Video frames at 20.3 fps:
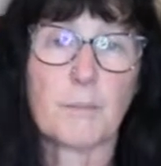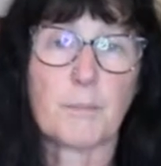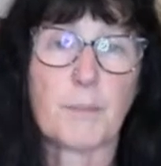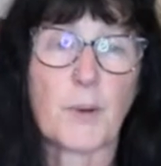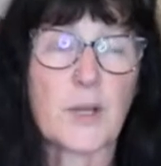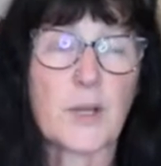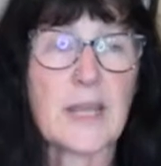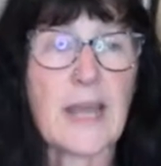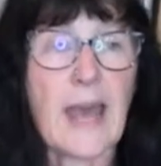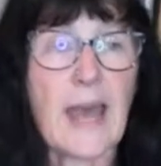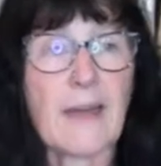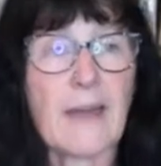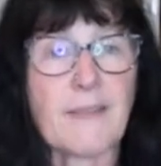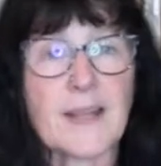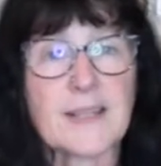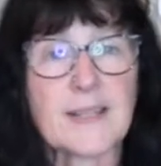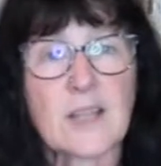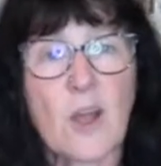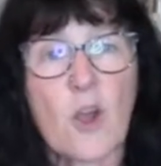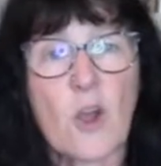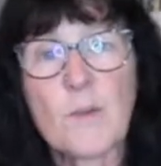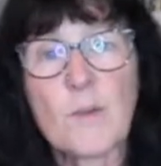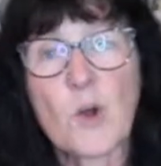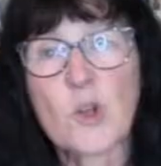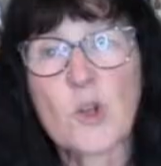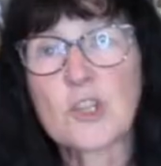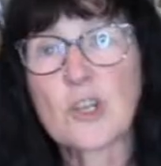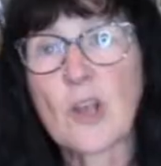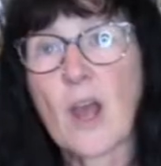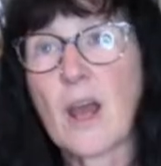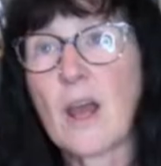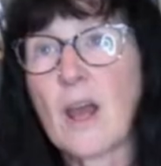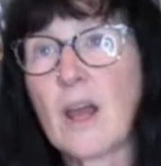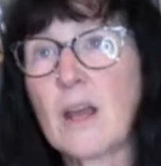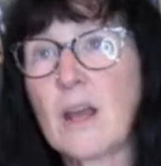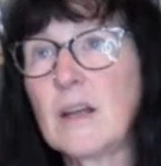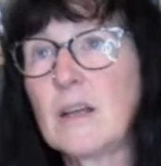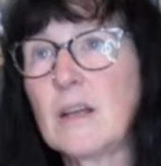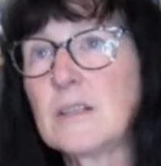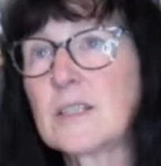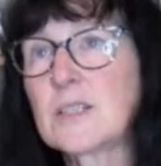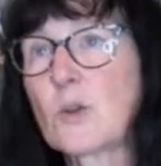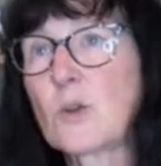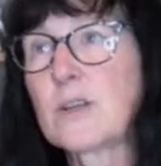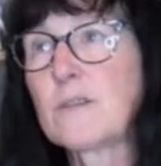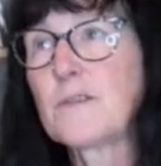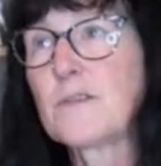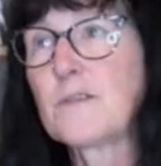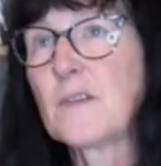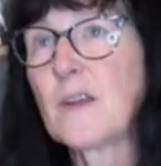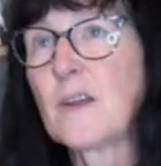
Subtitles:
yeah, there's so much sort of